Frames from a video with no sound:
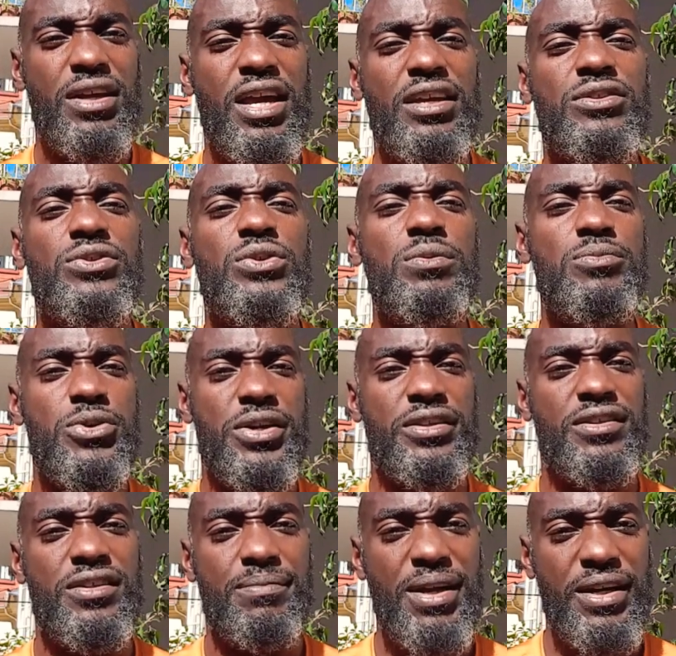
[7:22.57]

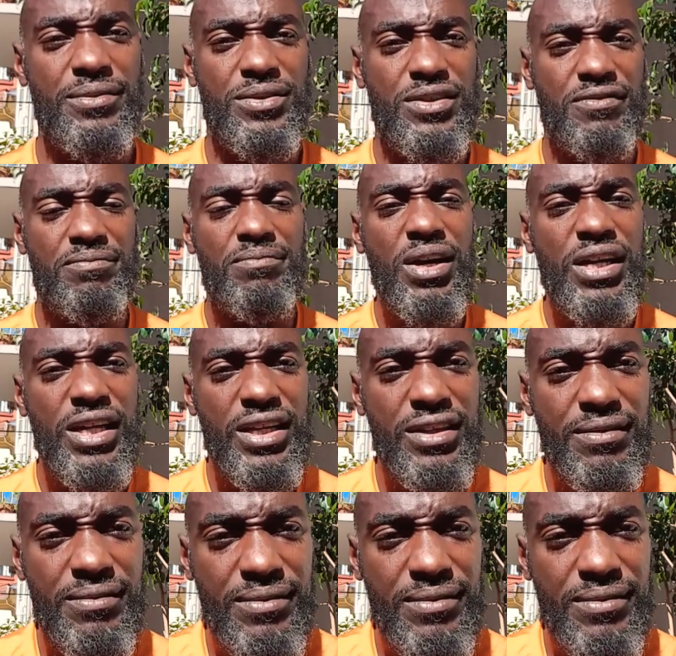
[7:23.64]
exuberant amounts of money